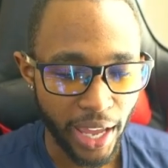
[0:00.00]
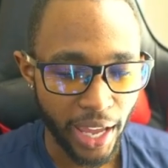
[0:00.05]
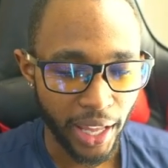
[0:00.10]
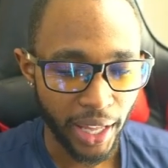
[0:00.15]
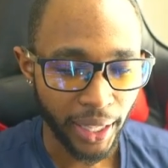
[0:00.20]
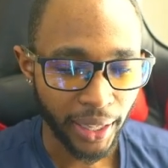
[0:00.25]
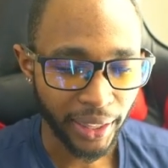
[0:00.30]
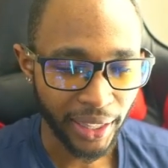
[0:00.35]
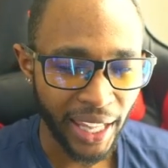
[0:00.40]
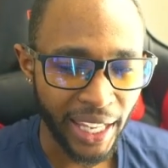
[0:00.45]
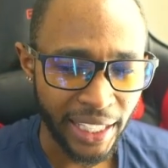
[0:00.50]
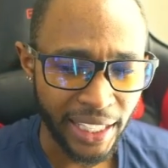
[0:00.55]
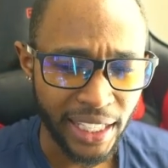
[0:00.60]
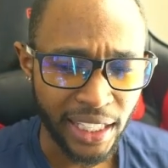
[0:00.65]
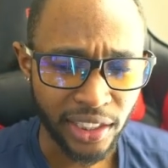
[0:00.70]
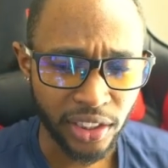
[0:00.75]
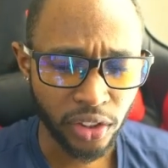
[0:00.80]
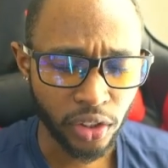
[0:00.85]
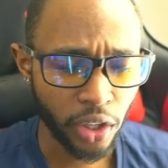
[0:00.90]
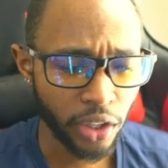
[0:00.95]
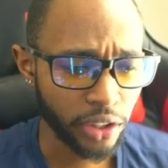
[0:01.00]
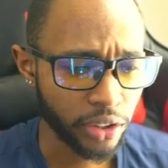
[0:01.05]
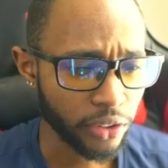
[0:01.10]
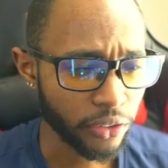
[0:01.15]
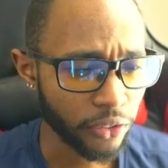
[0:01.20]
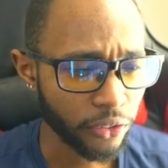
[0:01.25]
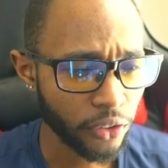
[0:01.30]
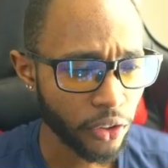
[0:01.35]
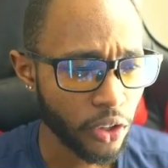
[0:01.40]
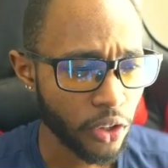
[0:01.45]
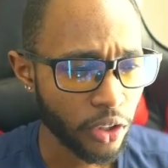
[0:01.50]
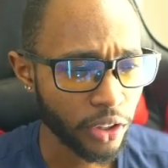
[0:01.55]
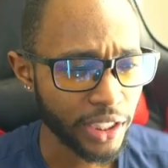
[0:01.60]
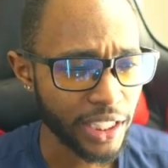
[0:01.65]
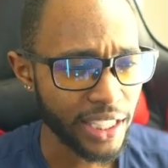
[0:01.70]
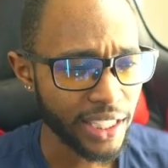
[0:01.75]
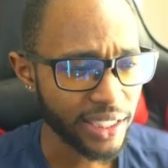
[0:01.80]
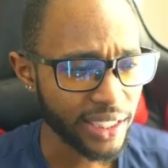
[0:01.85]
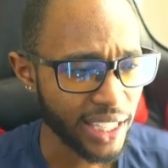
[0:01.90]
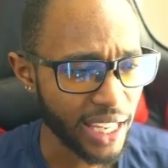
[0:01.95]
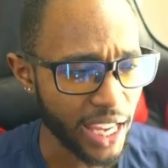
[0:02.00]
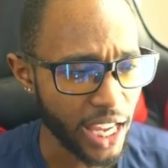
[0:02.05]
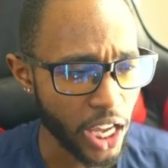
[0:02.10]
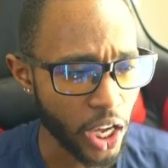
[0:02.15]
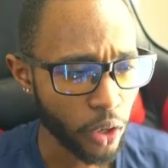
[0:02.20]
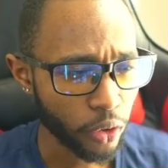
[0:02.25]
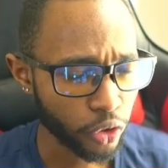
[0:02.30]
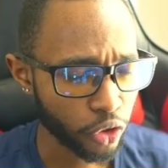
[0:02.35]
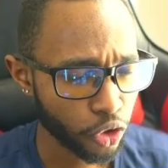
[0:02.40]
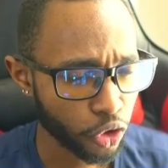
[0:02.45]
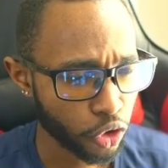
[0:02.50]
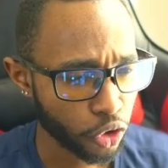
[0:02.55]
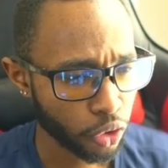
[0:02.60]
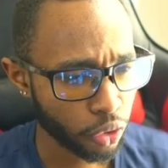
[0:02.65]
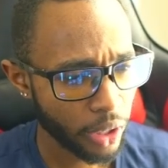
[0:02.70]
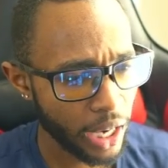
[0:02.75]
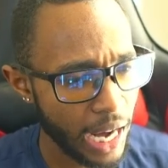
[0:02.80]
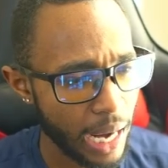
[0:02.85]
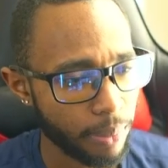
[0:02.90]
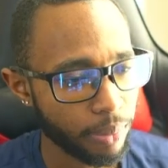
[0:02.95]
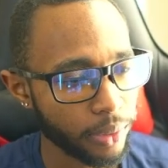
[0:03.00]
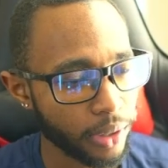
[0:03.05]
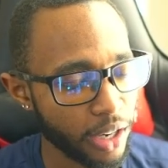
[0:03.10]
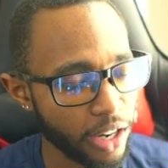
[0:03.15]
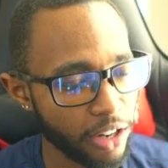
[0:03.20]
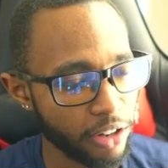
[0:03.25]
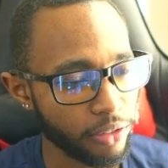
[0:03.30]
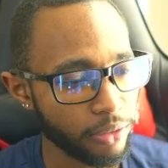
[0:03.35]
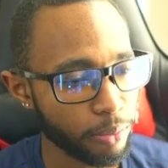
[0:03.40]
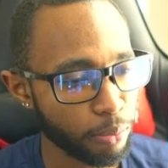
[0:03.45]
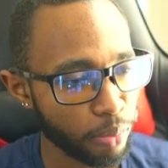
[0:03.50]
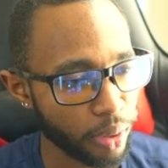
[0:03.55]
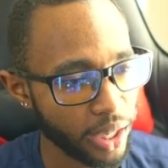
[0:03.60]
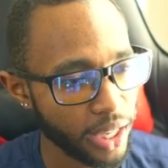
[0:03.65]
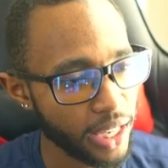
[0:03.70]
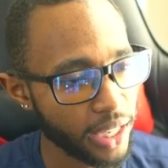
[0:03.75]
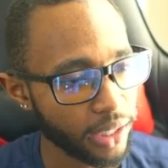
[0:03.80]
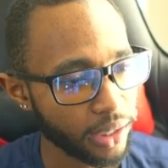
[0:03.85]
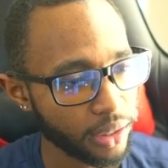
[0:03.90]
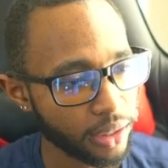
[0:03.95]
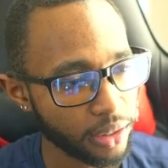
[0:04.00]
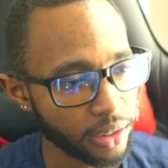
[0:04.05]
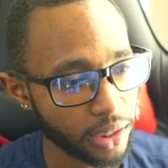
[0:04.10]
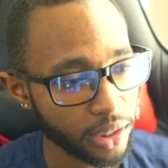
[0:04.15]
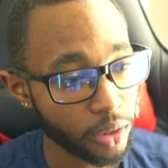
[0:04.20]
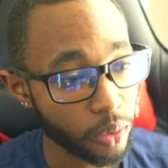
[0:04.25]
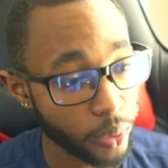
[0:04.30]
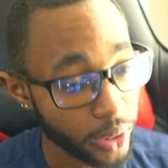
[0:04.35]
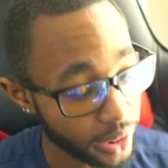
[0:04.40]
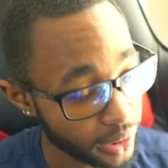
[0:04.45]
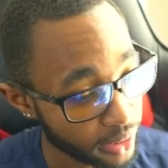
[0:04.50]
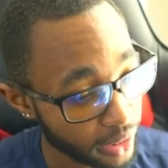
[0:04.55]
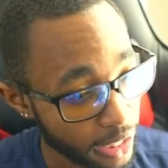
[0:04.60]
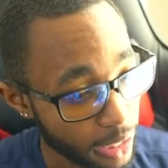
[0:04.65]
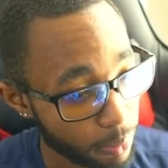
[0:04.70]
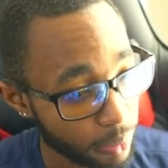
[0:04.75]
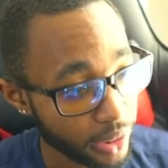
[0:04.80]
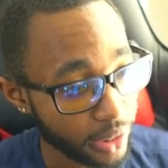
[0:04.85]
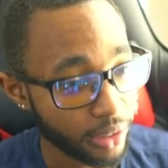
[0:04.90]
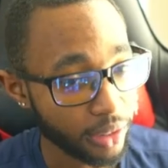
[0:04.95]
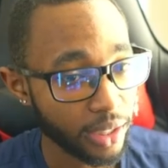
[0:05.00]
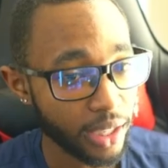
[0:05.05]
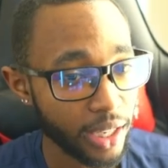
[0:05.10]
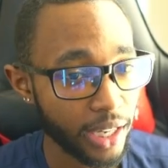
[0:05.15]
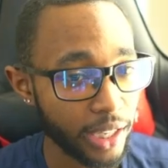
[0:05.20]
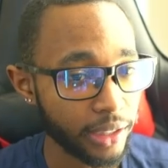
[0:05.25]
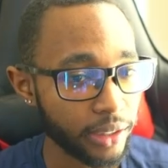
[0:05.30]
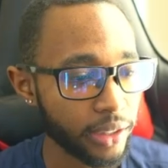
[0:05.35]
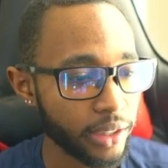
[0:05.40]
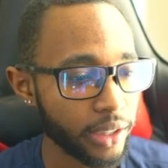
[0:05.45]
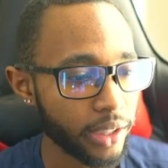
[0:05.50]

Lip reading: Light is starting to fall into L's trap of playing the Queen's Gambit declined.